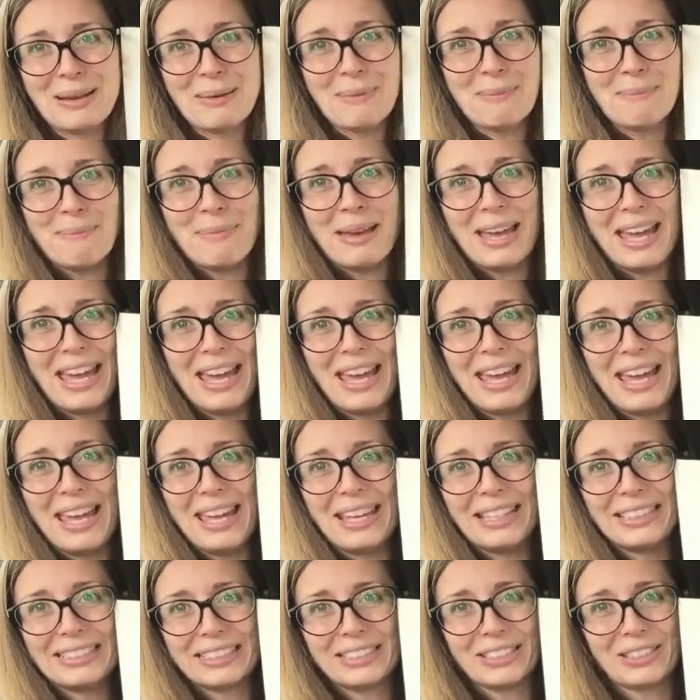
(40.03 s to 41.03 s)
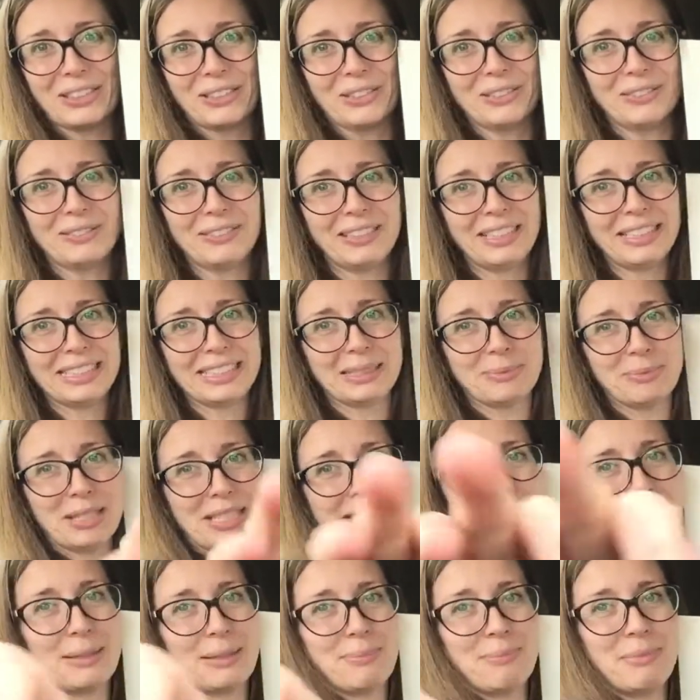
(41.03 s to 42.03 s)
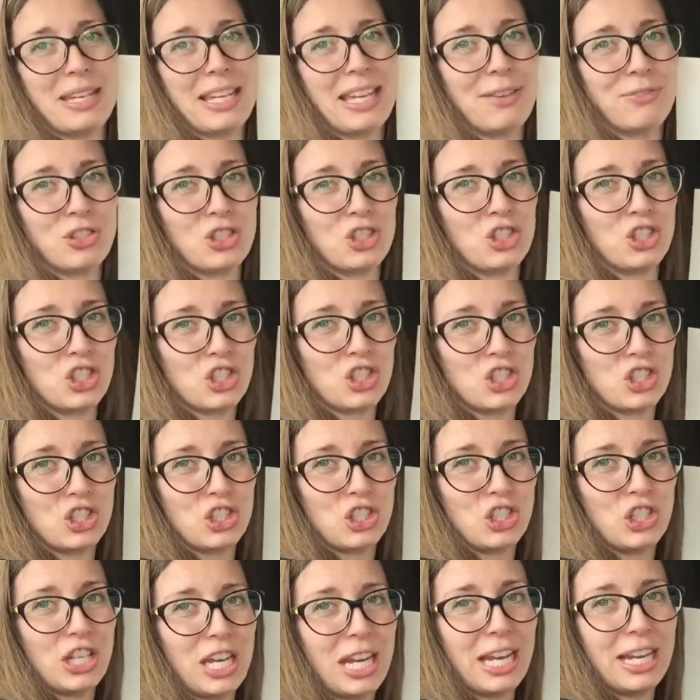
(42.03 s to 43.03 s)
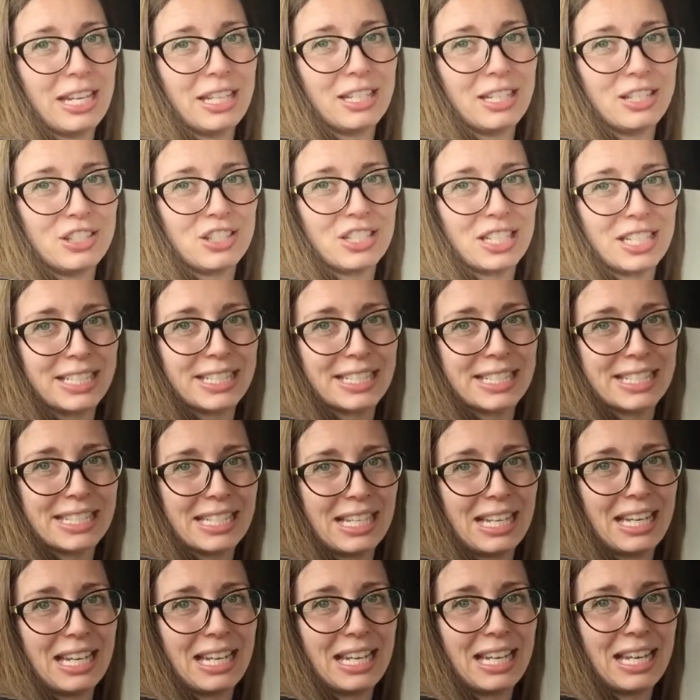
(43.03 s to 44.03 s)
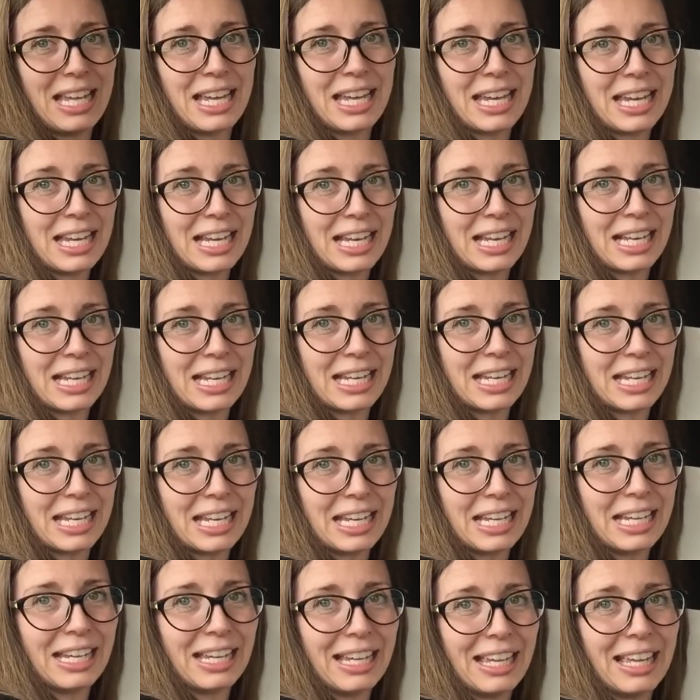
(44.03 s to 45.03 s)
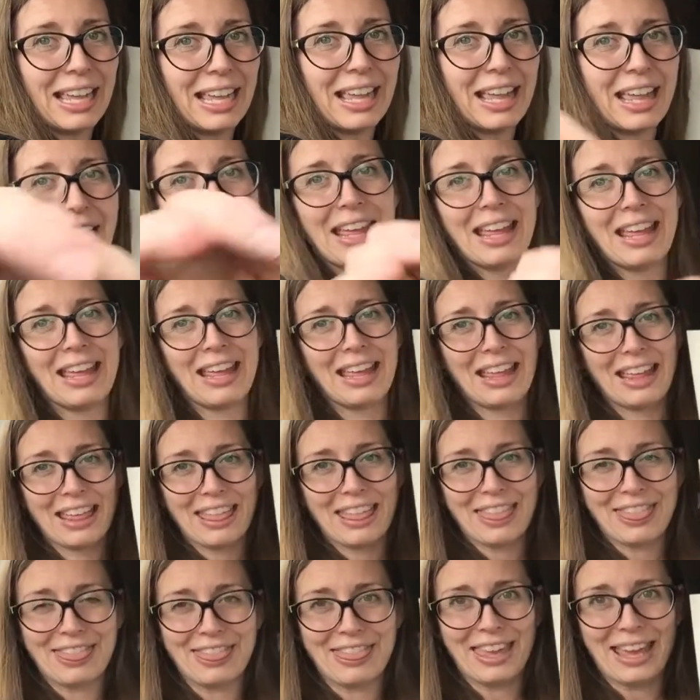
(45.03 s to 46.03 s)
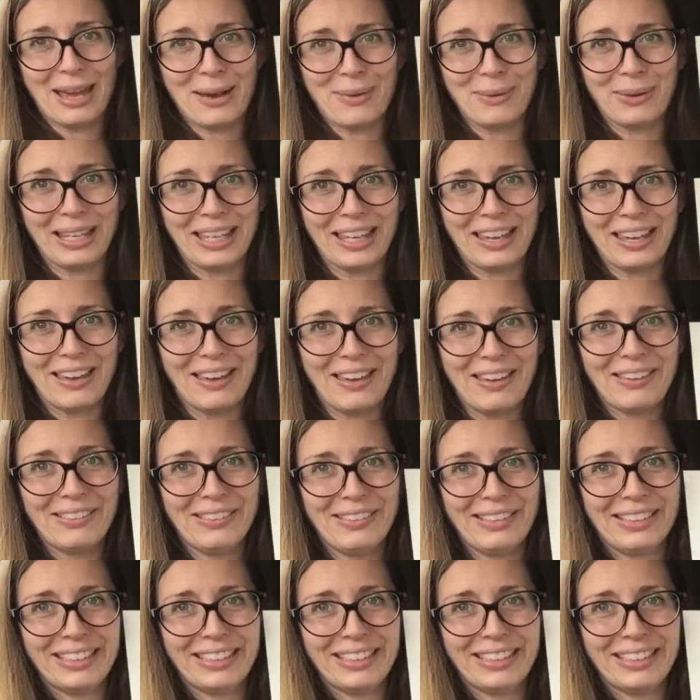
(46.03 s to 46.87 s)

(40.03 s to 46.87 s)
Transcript: Meg's Christmas. I might have to just change it slightly. There we go.